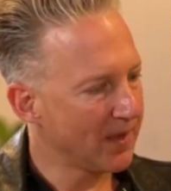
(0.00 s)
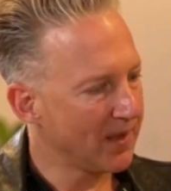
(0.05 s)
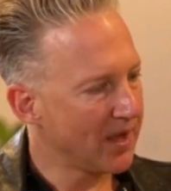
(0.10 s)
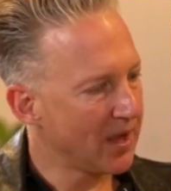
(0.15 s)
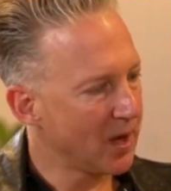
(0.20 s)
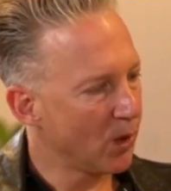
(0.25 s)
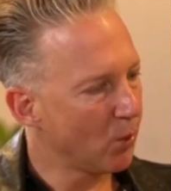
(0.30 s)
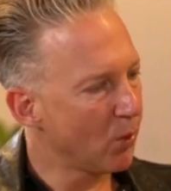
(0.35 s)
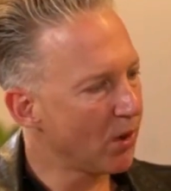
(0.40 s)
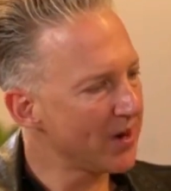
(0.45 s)

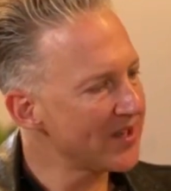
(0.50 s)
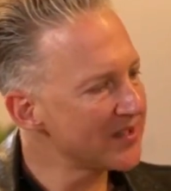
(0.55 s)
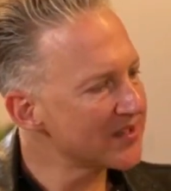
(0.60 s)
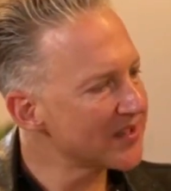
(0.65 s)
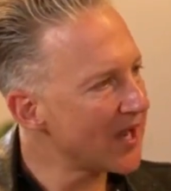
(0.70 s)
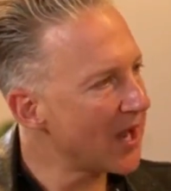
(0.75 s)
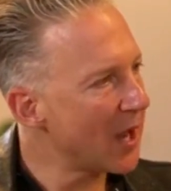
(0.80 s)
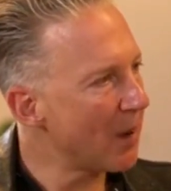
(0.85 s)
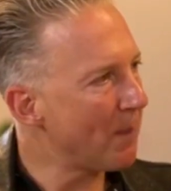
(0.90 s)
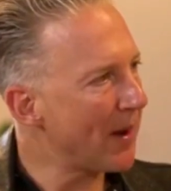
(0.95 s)
What is
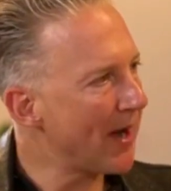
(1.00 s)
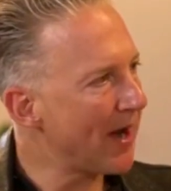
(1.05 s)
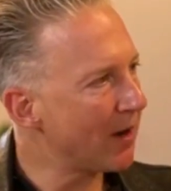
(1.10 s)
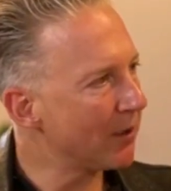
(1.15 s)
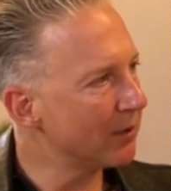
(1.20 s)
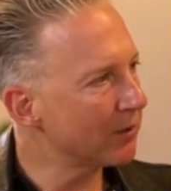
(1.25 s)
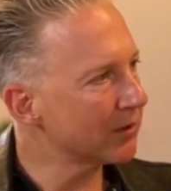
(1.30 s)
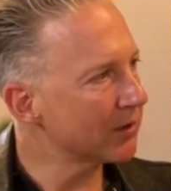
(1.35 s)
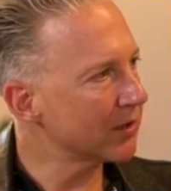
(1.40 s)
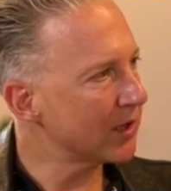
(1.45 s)
it
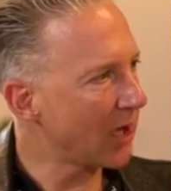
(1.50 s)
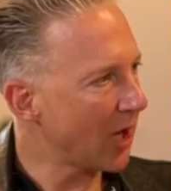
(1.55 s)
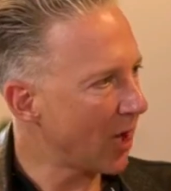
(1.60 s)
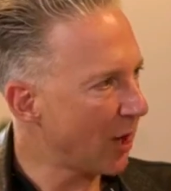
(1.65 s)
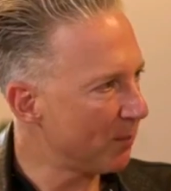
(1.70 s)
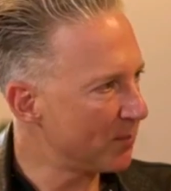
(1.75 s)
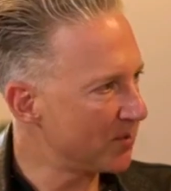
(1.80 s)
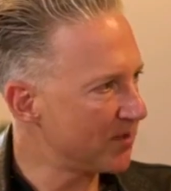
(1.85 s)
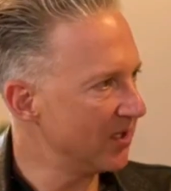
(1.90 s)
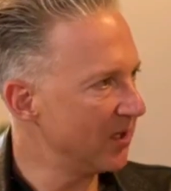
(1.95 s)
about
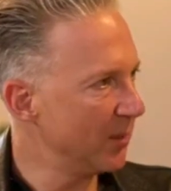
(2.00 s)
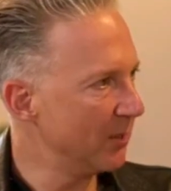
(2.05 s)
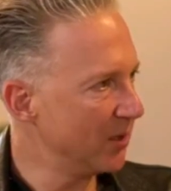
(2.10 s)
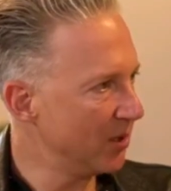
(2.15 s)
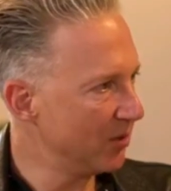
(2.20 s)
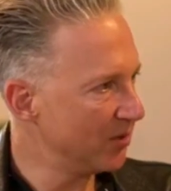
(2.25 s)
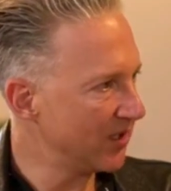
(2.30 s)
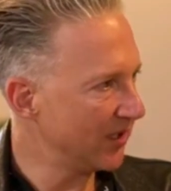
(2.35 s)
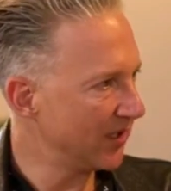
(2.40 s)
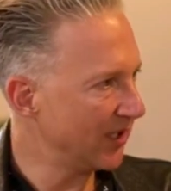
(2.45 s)
clubs and the
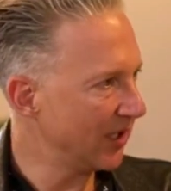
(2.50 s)
music in